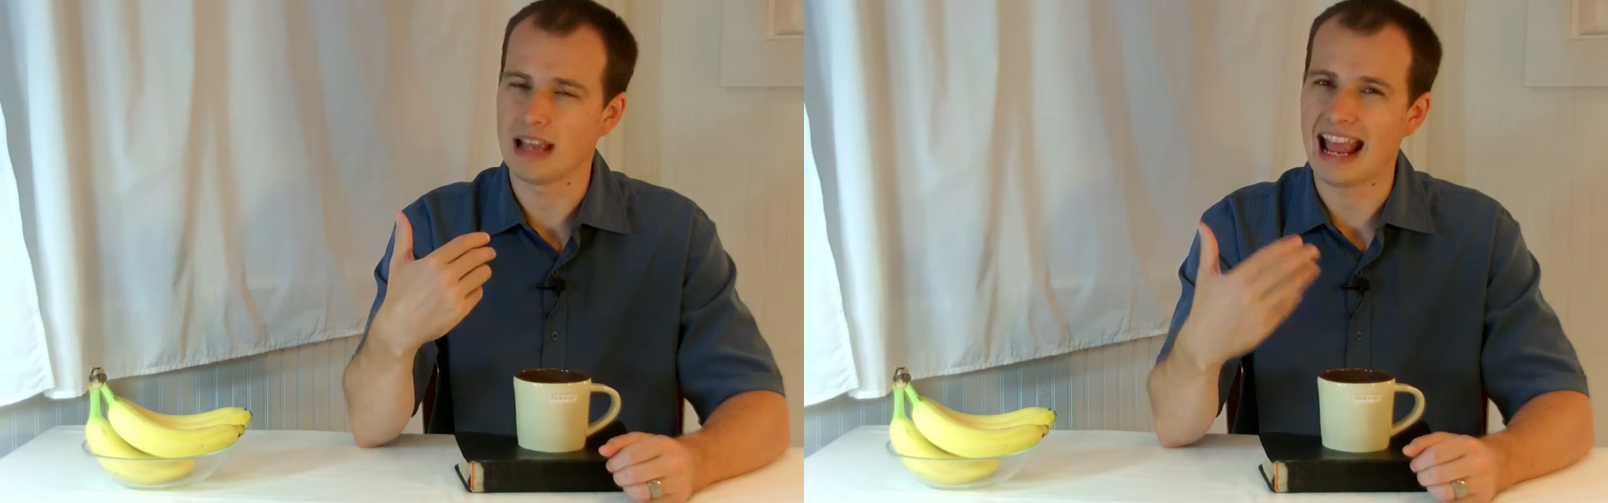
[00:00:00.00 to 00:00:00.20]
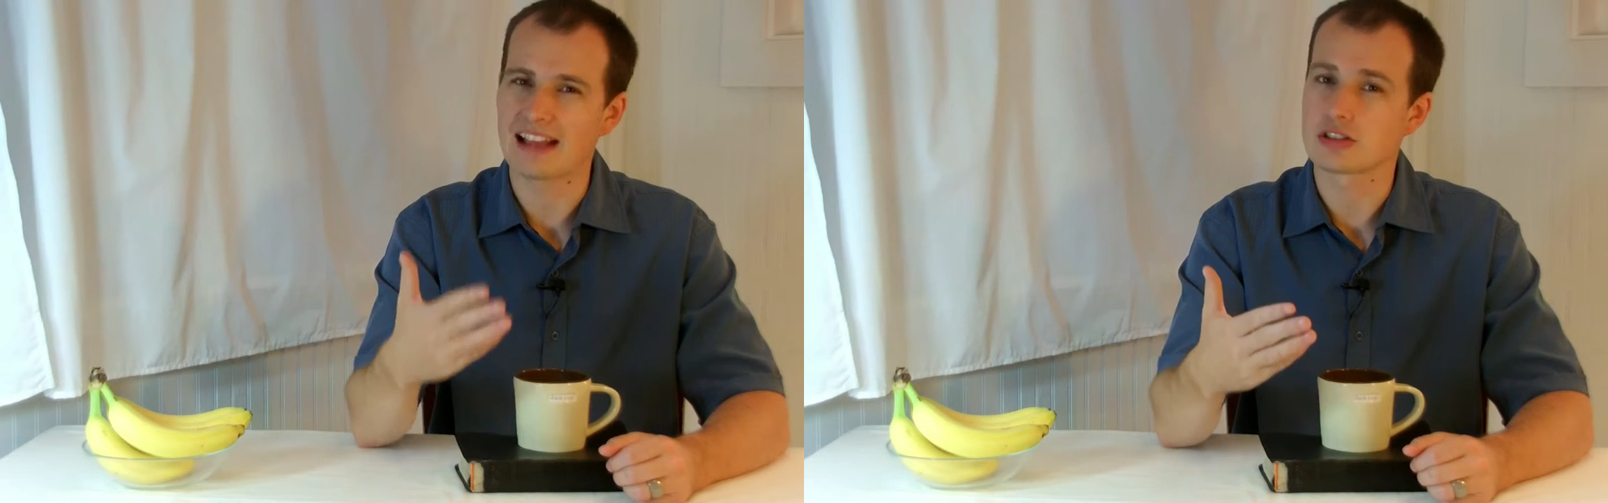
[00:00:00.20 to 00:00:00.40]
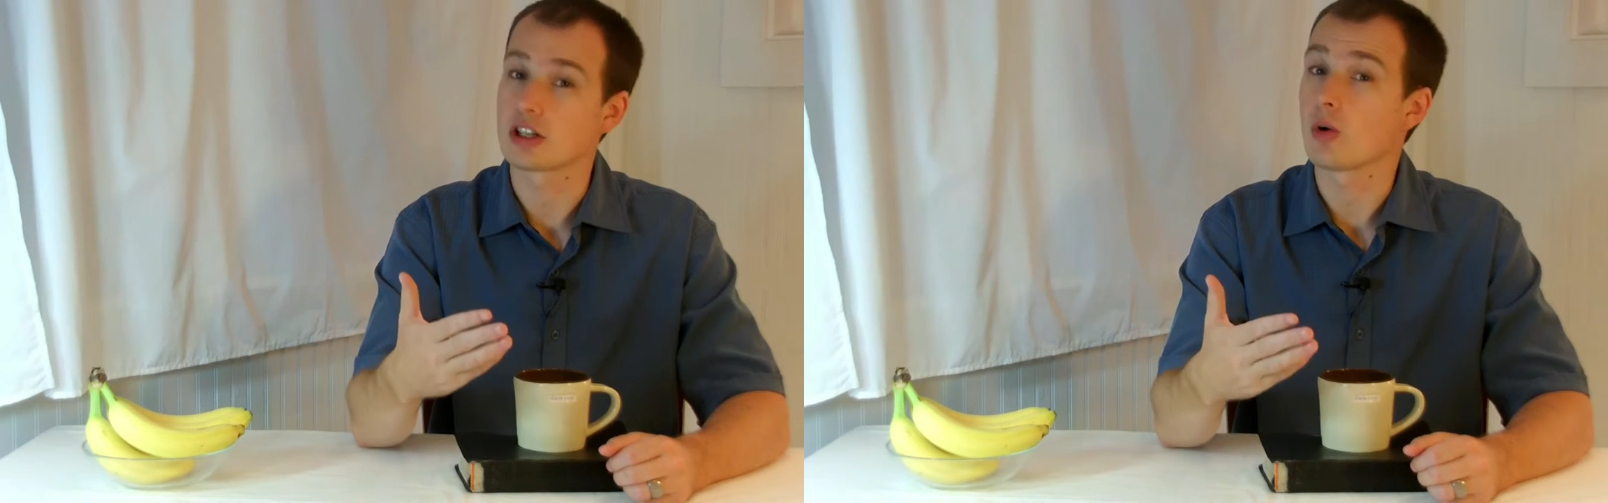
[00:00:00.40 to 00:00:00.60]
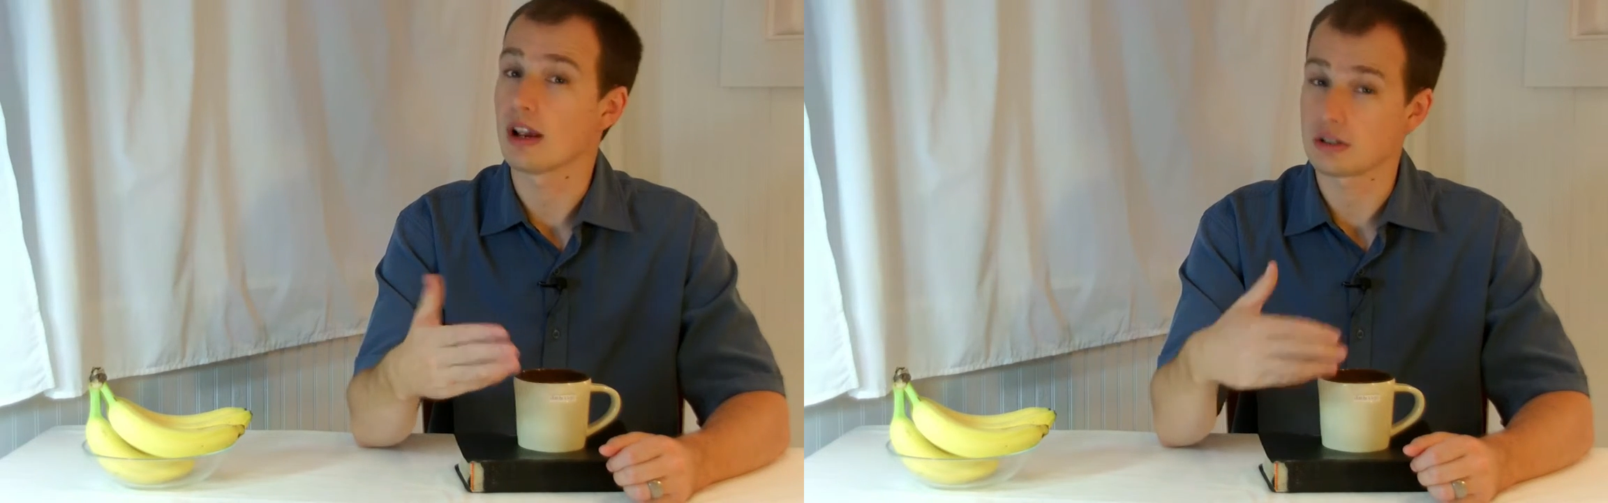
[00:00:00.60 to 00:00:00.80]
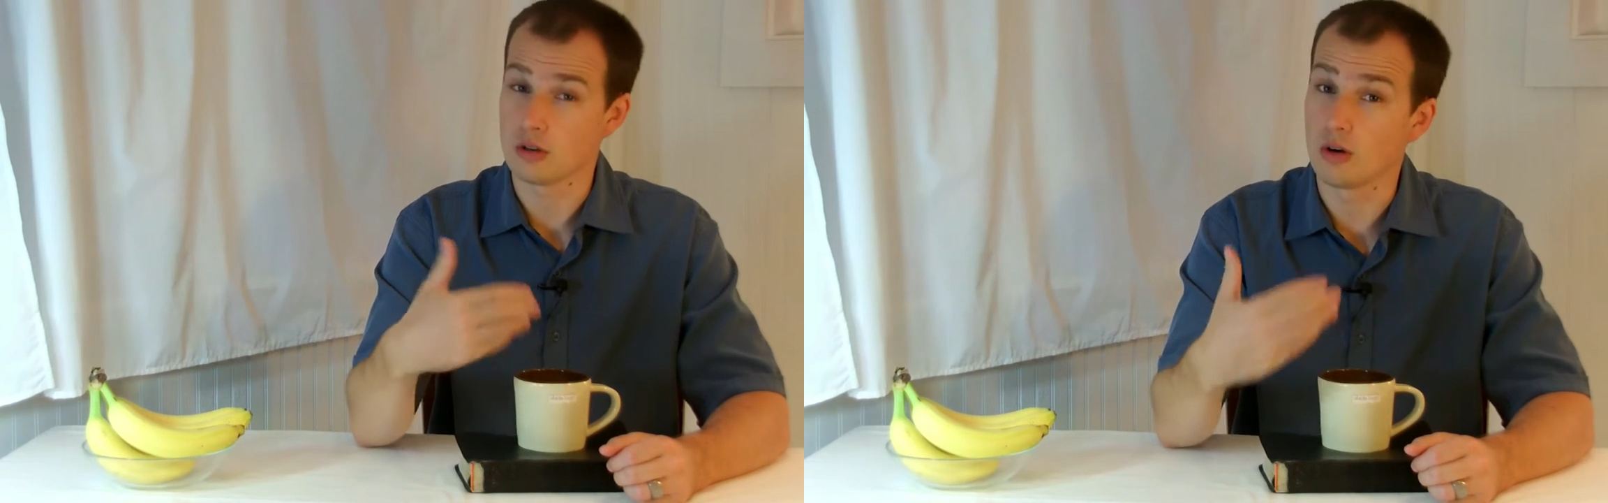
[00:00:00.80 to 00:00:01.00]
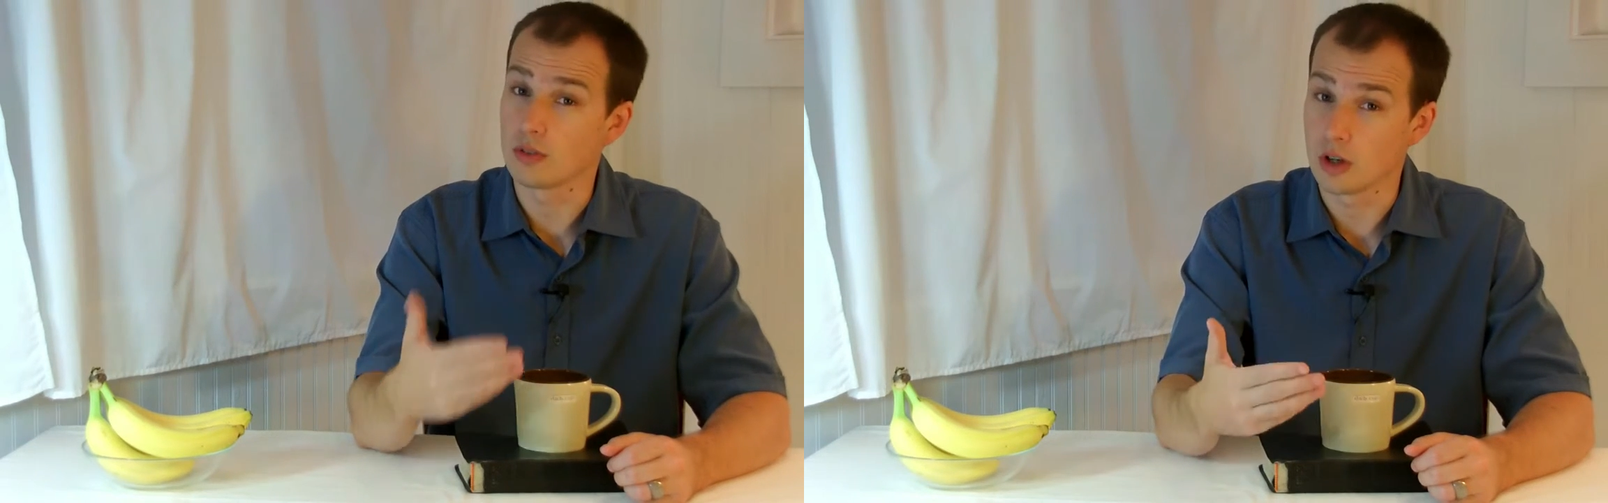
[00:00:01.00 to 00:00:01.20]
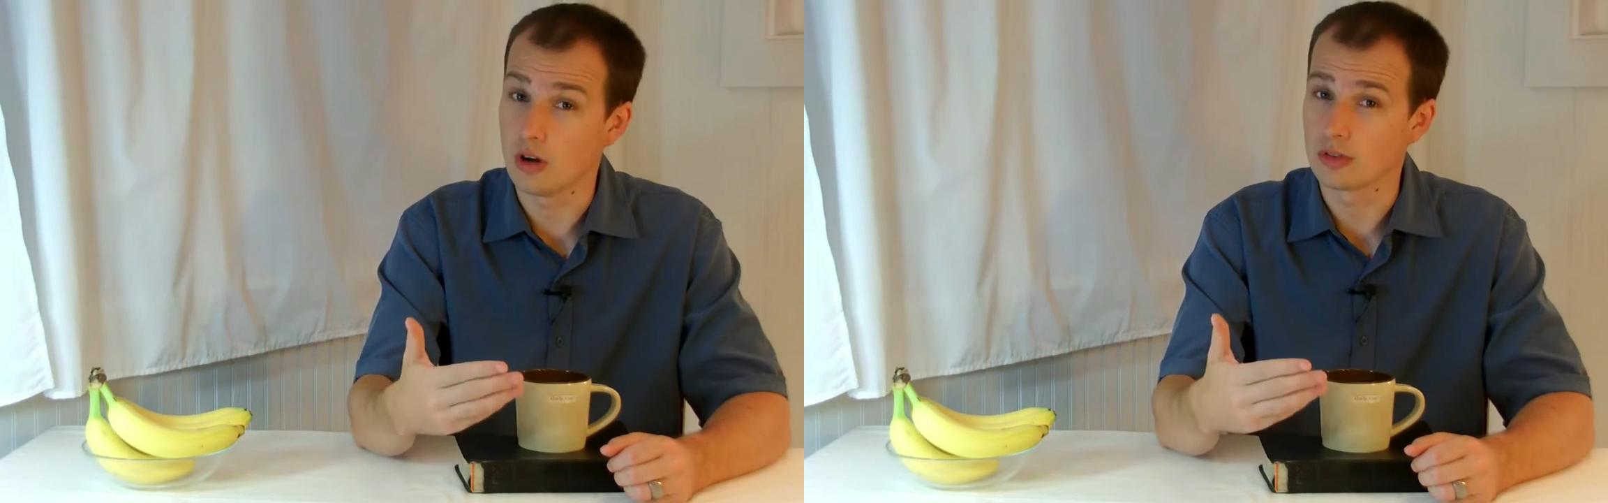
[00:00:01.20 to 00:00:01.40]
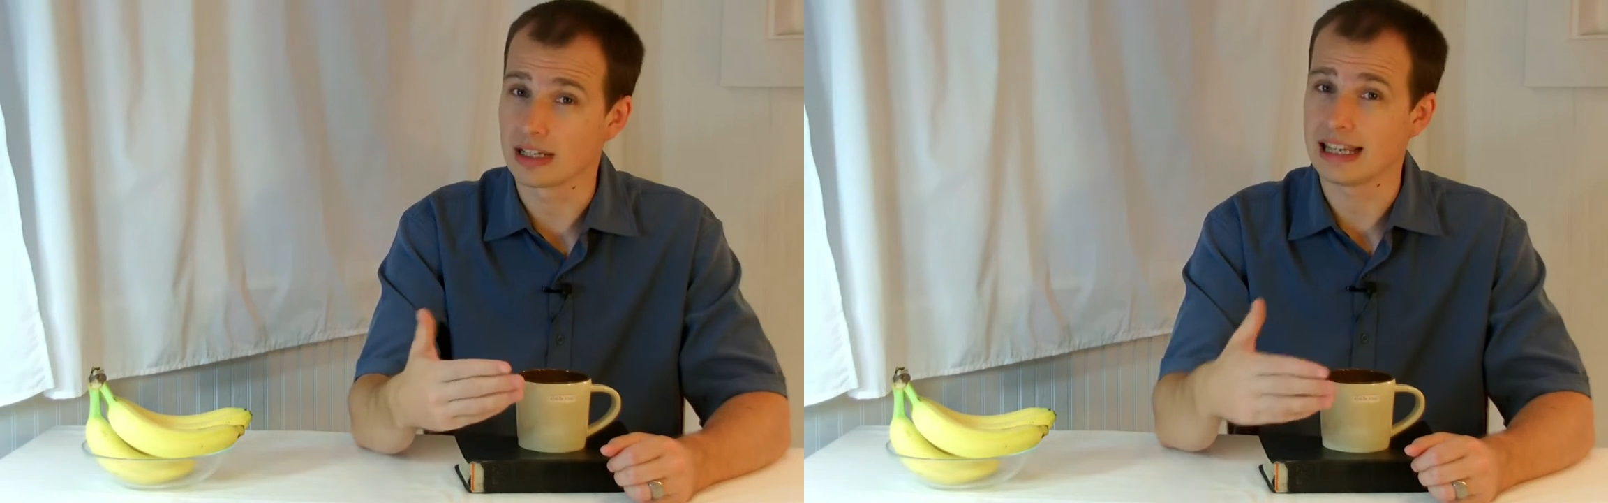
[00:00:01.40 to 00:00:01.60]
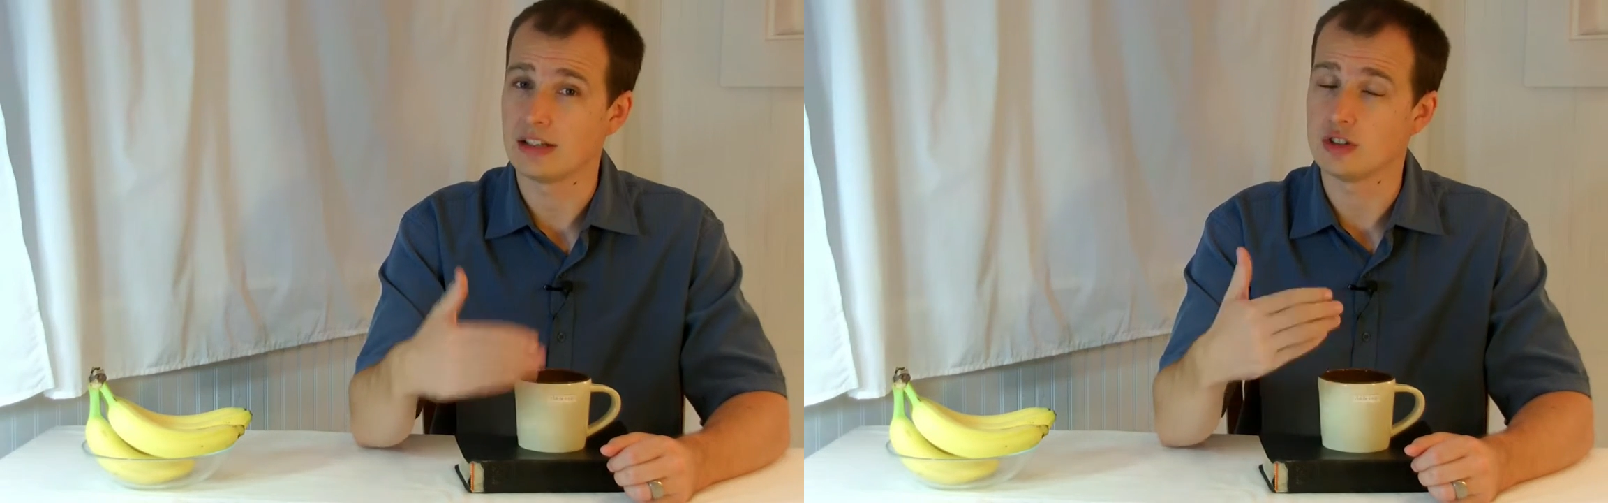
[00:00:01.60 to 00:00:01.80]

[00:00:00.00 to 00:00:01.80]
asks the question over and over again,